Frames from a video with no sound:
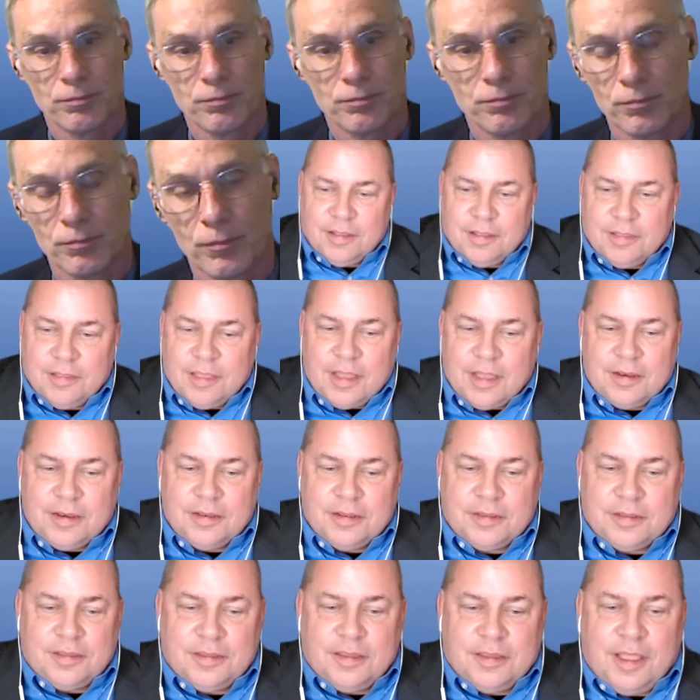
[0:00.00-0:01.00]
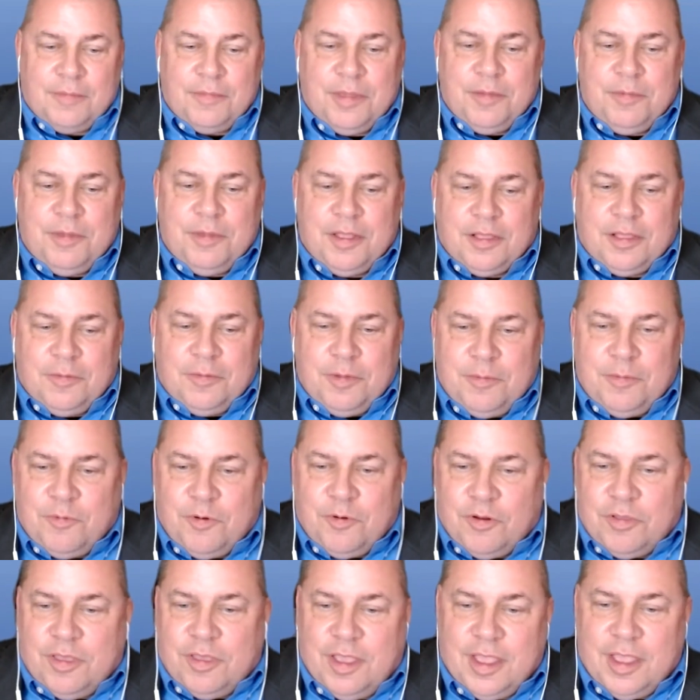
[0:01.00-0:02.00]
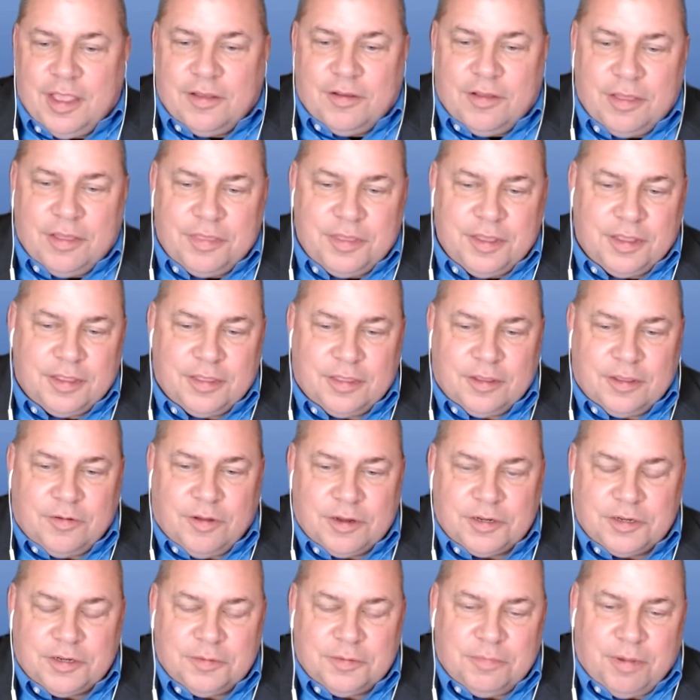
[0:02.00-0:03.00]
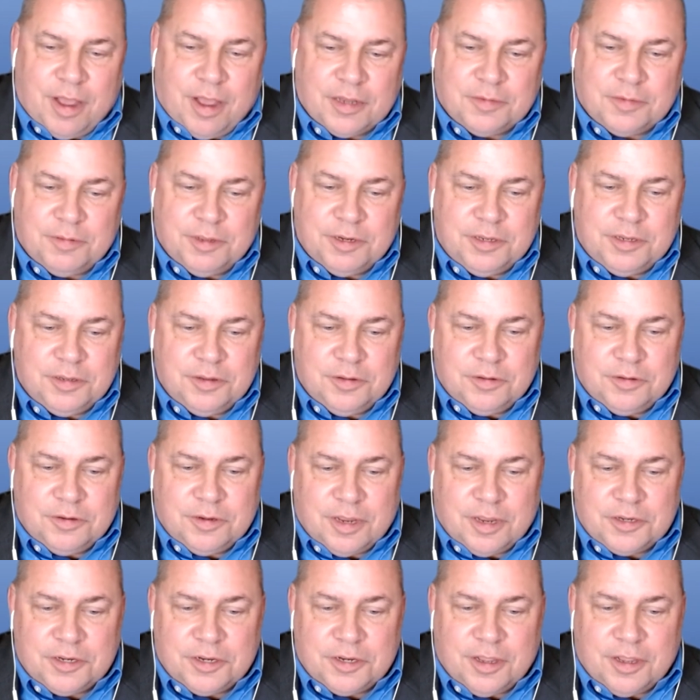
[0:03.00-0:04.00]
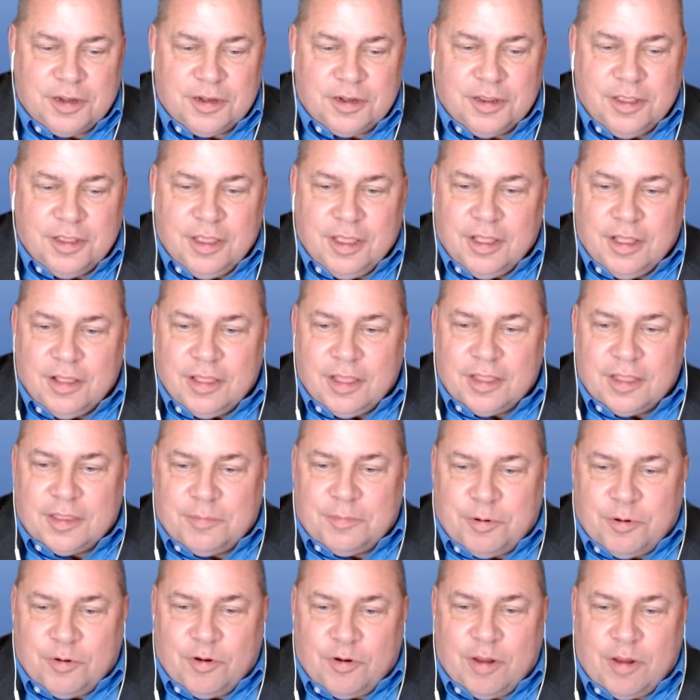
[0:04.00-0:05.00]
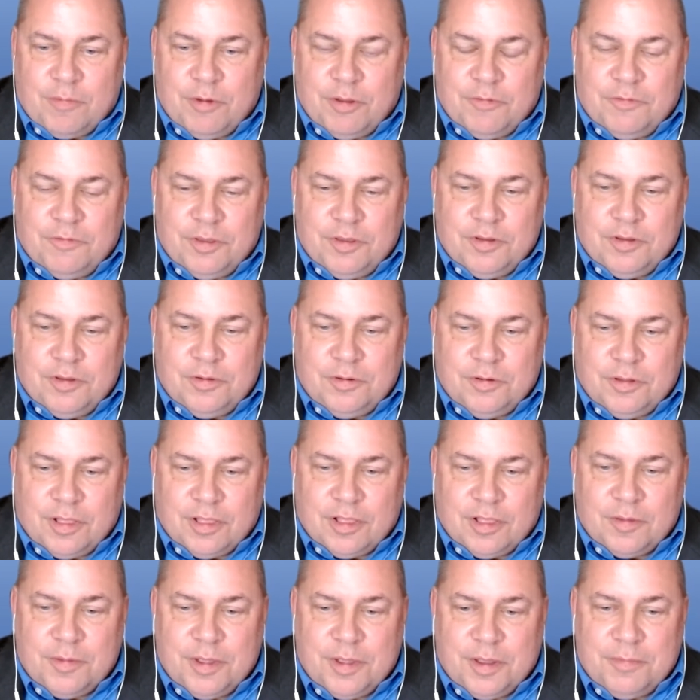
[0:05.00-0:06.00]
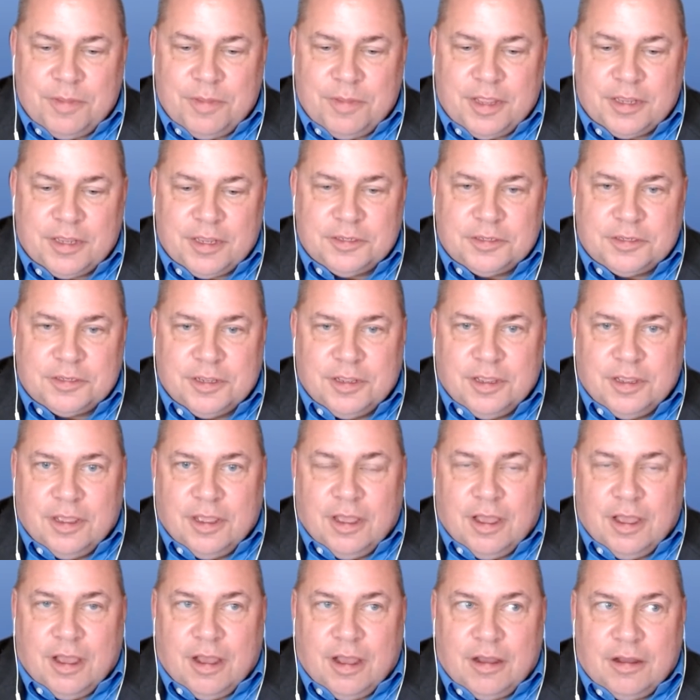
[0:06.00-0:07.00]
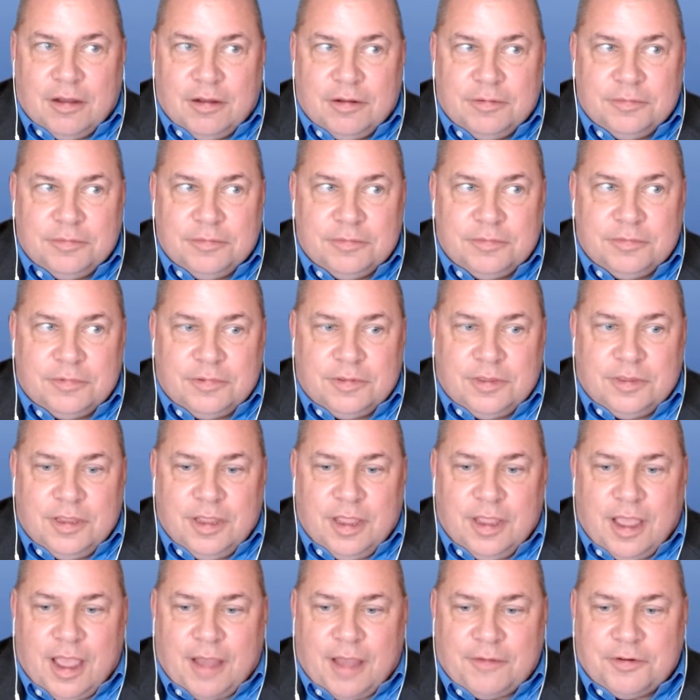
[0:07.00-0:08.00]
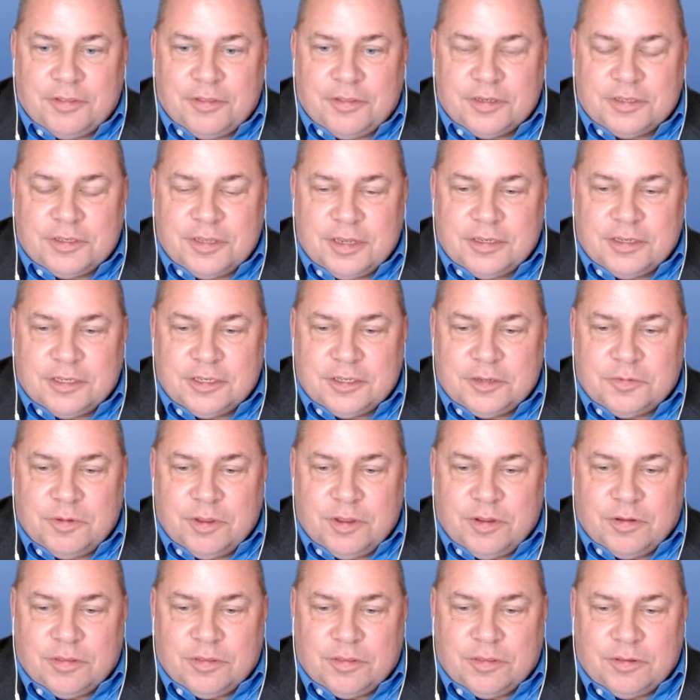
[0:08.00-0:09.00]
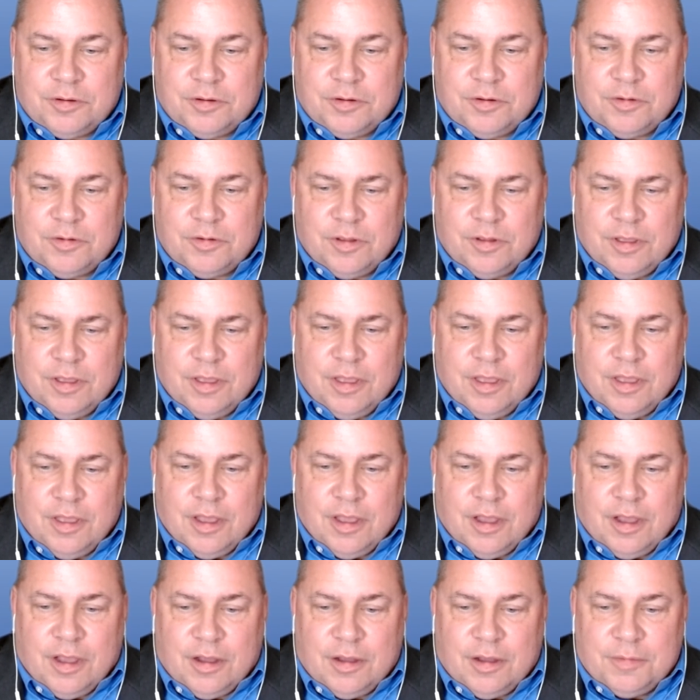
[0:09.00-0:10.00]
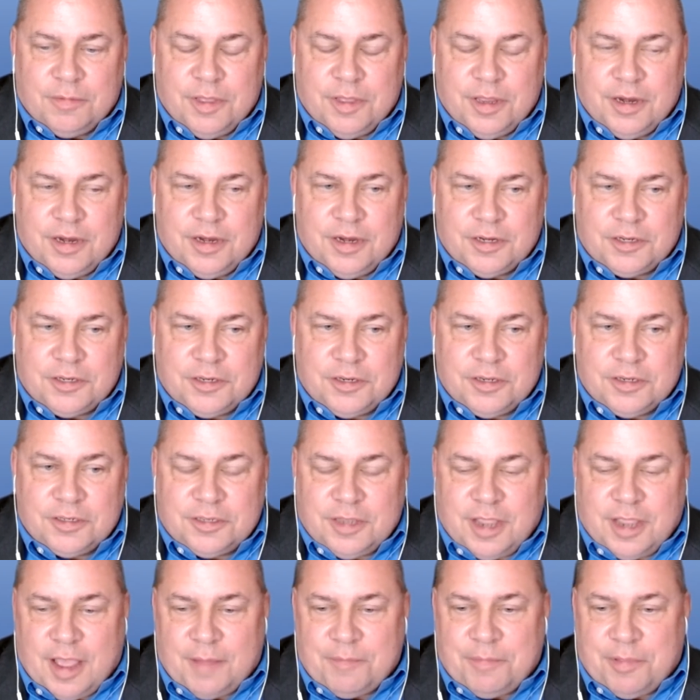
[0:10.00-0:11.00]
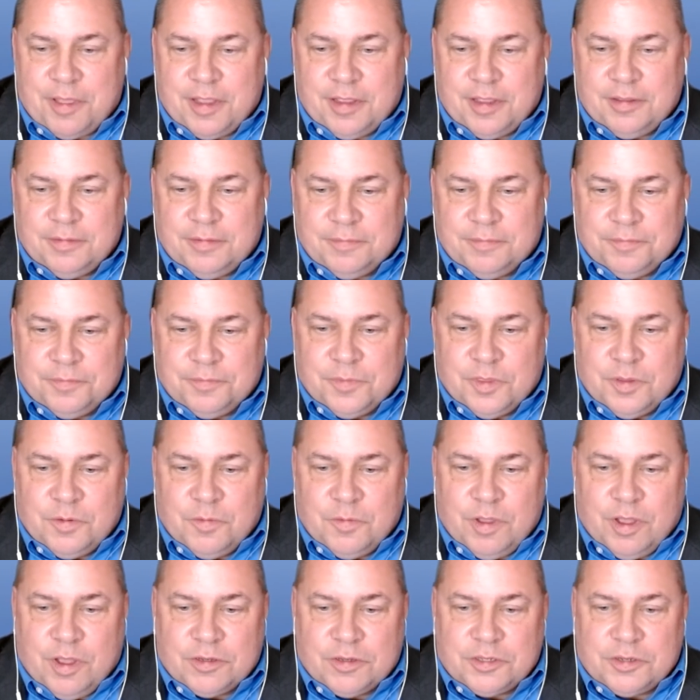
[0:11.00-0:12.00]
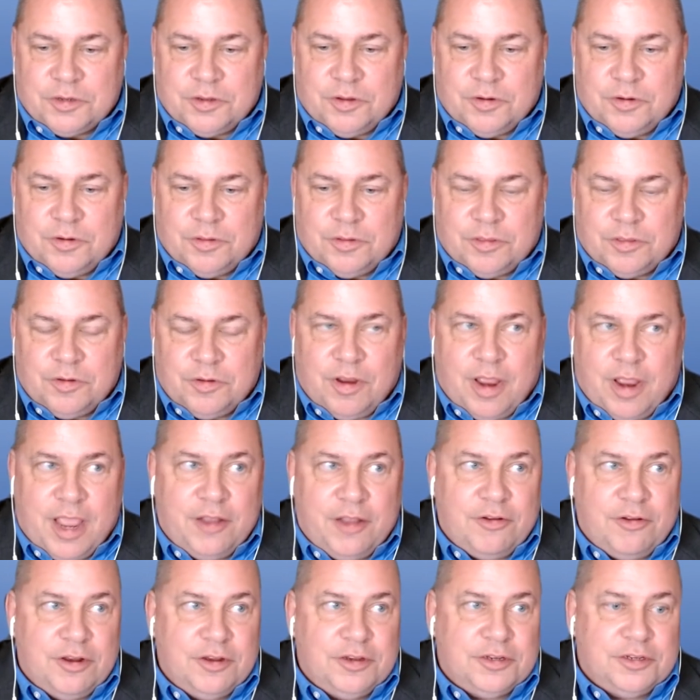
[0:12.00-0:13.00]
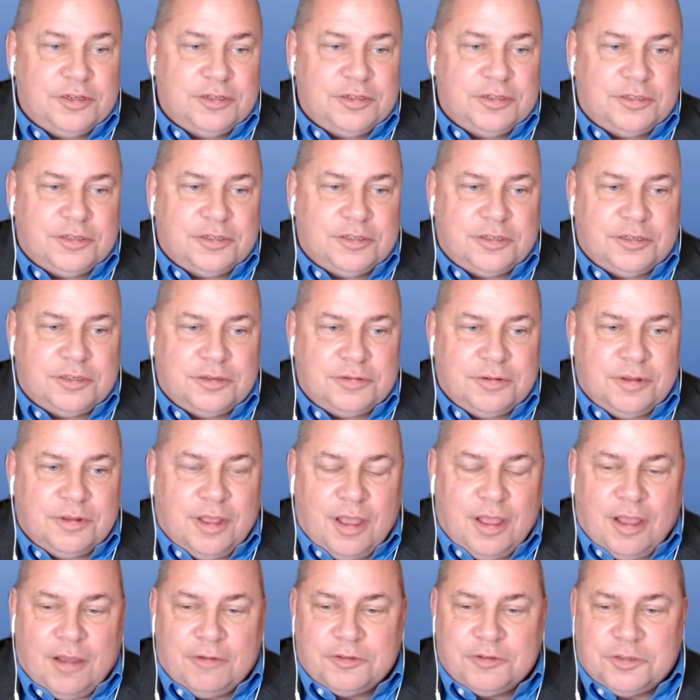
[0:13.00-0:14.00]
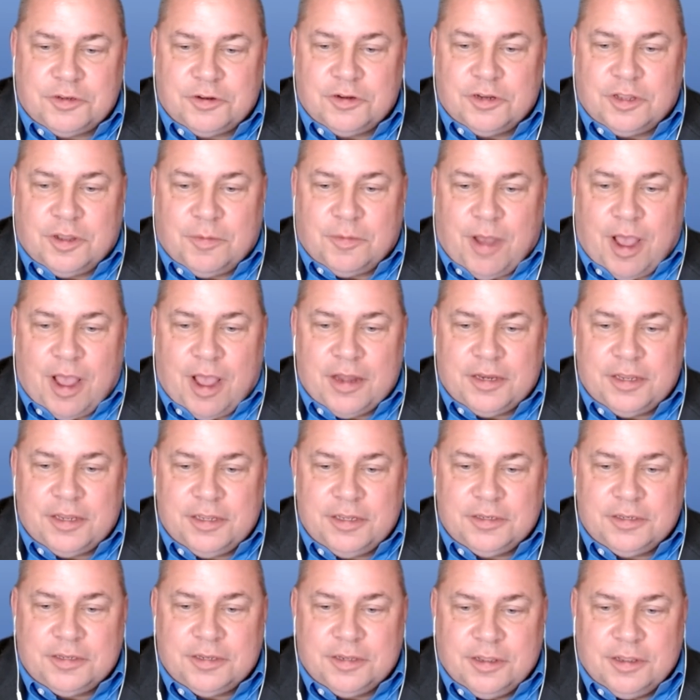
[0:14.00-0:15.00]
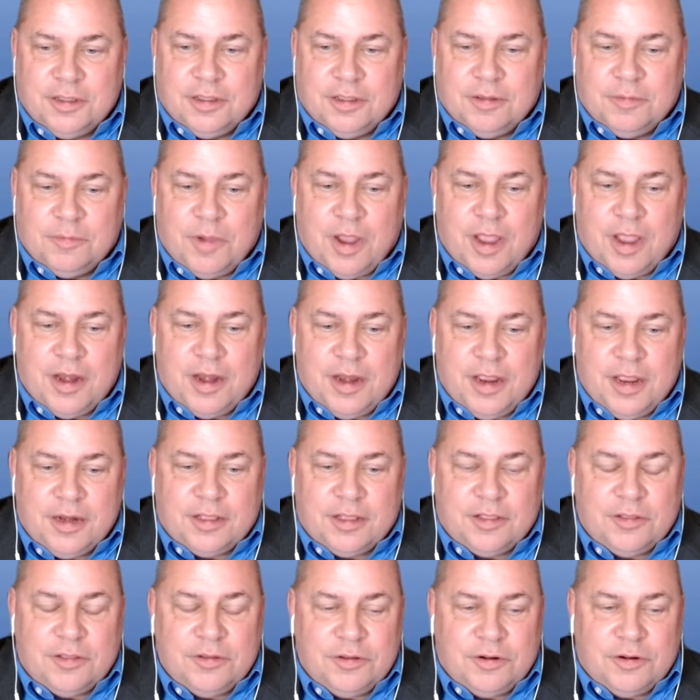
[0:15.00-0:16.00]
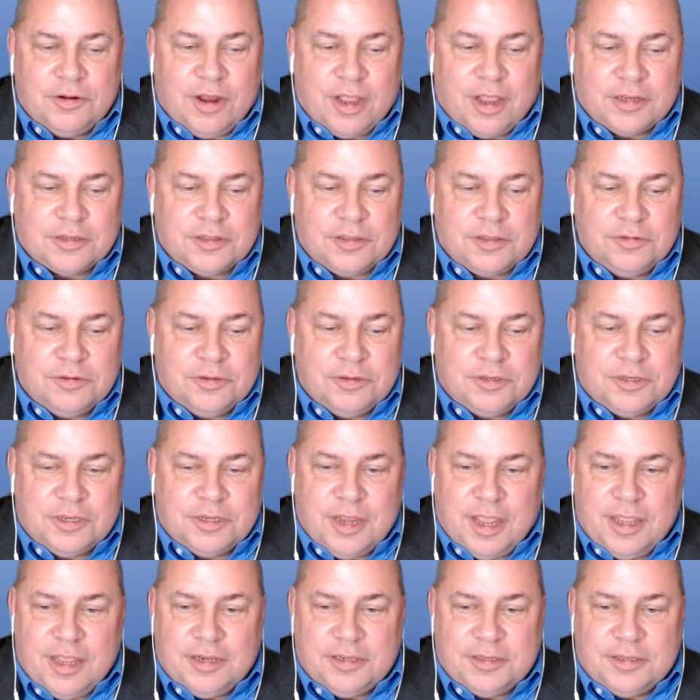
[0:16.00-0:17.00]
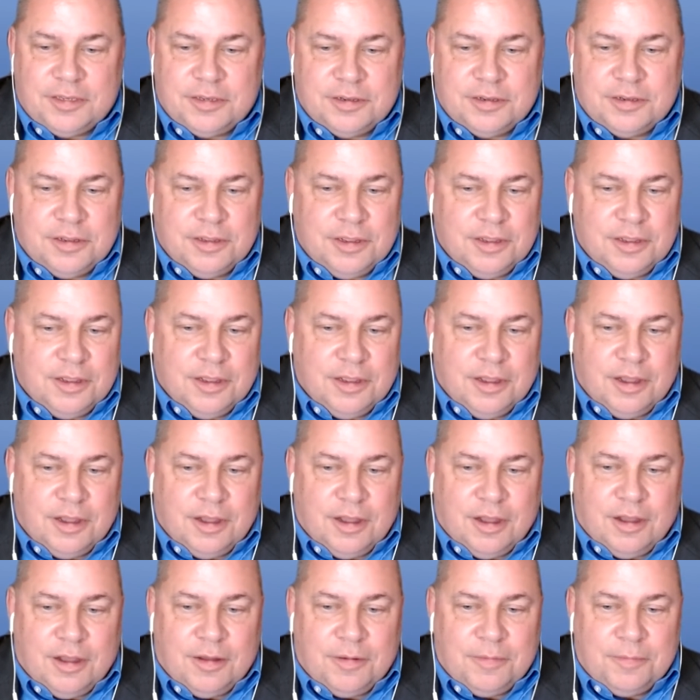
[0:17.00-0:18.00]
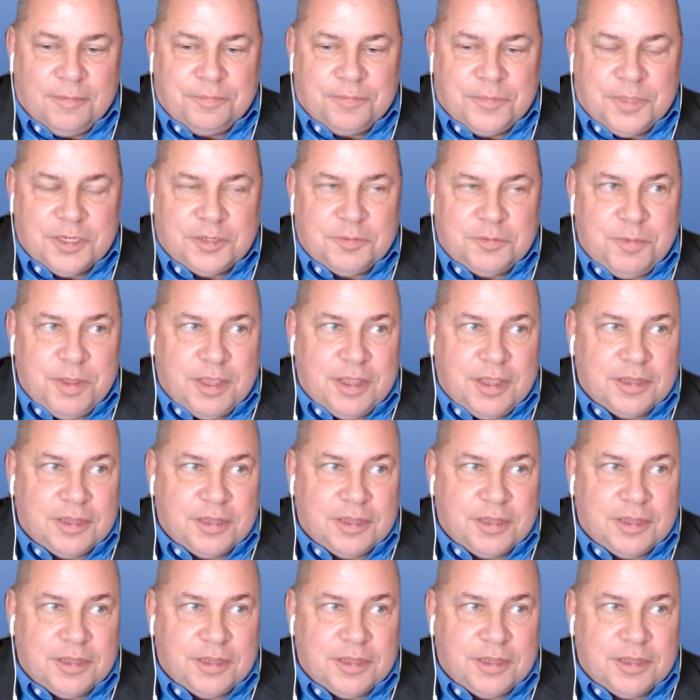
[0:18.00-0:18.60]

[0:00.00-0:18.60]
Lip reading: Yeah, that may be a little bit more the angle. I think the question possibly too, touching on like the program review a little bit, because after the census, we go through, in addition to sampling, we also go through acreages of certain commodities, might include or exclude states, just